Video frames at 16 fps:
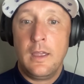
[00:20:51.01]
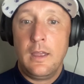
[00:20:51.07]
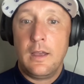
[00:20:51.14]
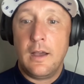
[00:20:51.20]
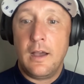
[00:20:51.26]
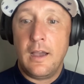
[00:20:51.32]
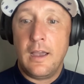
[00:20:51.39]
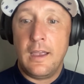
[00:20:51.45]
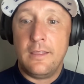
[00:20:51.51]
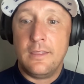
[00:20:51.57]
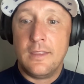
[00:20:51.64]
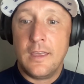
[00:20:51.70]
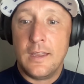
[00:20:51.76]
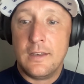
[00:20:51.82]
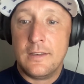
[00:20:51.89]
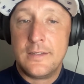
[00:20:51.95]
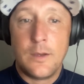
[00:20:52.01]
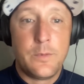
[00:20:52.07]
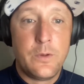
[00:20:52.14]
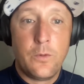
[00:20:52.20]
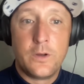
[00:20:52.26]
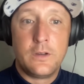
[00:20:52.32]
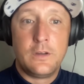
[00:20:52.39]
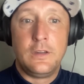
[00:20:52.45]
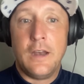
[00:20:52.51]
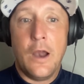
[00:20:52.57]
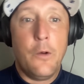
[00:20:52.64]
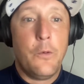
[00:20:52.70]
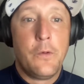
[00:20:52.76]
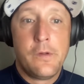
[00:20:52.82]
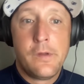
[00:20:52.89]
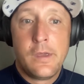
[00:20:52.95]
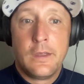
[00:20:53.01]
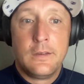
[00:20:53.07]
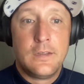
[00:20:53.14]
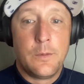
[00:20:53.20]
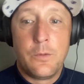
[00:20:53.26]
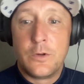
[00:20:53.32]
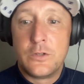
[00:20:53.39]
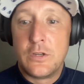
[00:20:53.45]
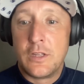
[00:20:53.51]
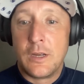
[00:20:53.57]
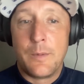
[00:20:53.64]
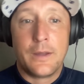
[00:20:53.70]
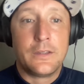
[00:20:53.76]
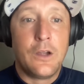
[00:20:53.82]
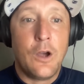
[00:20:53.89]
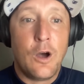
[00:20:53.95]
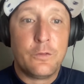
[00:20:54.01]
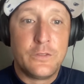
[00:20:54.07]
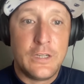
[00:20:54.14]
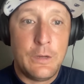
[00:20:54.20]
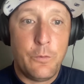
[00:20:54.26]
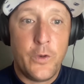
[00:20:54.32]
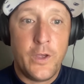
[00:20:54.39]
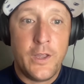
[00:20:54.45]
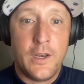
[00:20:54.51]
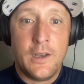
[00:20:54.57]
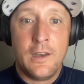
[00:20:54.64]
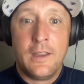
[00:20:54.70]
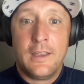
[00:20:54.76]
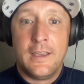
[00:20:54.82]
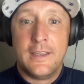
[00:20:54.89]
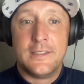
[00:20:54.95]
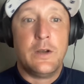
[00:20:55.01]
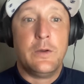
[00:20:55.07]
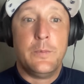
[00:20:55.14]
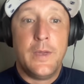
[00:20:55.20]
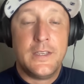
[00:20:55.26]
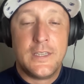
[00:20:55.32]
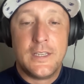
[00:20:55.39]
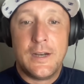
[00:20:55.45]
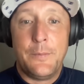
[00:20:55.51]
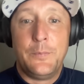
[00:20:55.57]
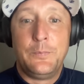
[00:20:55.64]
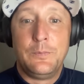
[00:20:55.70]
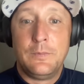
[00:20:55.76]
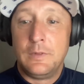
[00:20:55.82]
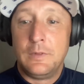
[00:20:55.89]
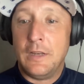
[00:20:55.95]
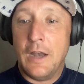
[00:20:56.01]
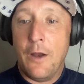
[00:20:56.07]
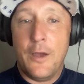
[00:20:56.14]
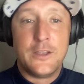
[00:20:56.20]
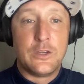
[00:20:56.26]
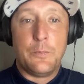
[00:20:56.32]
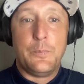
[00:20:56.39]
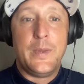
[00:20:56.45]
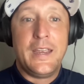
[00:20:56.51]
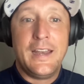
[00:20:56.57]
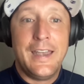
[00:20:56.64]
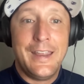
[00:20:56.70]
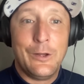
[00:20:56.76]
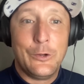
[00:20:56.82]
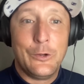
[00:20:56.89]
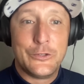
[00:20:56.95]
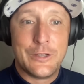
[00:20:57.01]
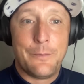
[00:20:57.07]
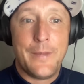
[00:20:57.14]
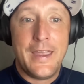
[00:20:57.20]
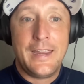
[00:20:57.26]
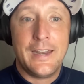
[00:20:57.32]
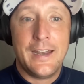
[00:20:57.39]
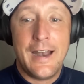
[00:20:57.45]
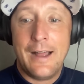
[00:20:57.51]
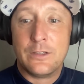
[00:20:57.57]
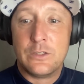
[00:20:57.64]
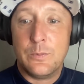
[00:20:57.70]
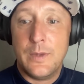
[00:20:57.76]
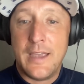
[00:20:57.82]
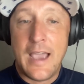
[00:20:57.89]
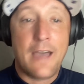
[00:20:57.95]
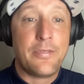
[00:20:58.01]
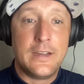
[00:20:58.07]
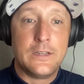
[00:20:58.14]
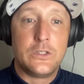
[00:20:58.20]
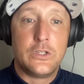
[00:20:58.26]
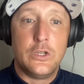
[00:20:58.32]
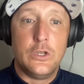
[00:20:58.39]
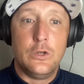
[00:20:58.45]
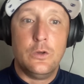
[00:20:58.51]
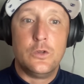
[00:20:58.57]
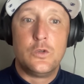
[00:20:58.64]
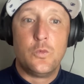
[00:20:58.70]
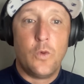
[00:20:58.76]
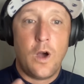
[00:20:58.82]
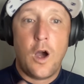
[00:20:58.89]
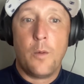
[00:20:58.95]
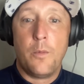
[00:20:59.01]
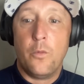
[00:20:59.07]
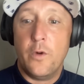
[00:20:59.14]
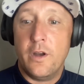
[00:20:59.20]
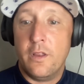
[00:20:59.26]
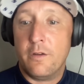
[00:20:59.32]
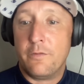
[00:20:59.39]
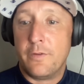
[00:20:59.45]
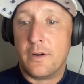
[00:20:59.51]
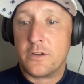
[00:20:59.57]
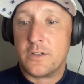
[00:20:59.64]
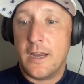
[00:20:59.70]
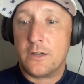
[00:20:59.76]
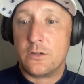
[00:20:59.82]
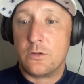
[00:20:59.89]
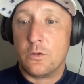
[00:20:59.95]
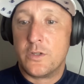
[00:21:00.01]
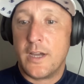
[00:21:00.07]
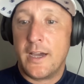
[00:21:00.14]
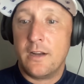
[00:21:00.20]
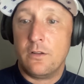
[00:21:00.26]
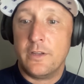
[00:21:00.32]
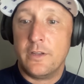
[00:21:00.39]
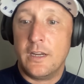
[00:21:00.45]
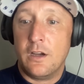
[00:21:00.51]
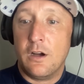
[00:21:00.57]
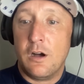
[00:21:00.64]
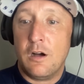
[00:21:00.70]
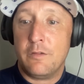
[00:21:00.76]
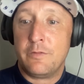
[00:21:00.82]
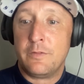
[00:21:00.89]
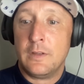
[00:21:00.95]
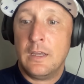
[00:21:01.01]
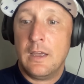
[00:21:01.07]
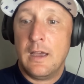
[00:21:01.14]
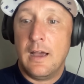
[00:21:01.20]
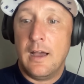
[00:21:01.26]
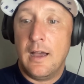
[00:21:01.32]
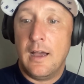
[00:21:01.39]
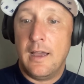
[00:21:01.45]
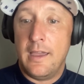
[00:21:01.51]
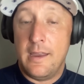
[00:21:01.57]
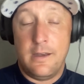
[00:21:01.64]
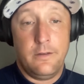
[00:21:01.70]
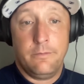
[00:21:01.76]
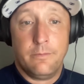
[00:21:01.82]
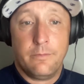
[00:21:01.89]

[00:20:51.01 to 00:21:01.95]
And then tell me what you think about the golf team winning. Is it a big deal as I'm making it out to be? I think it's huge. Auburn winning their first national title in golf and